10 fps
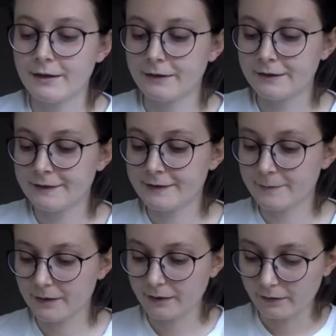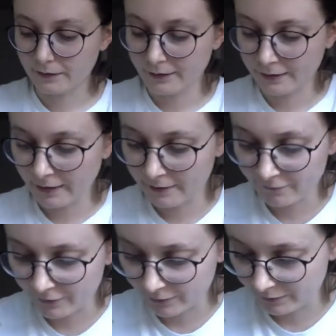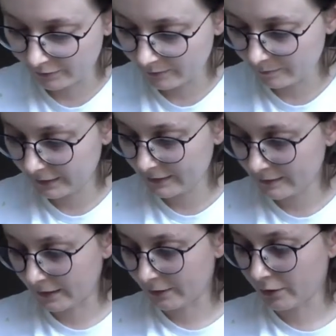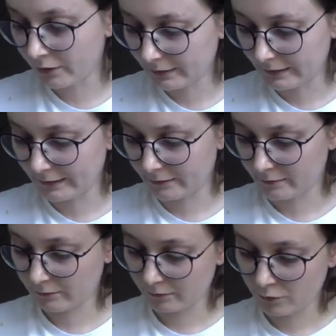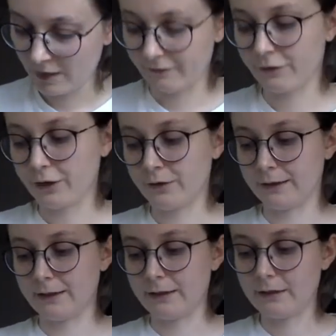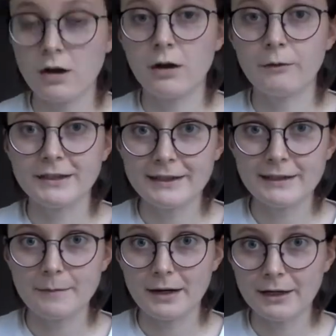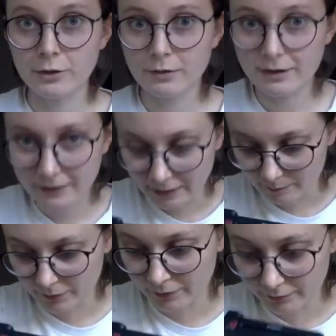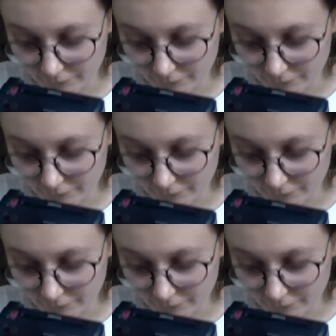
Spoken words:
this is something that I found complaints about online quite frequently. When taking a macro with the camera, the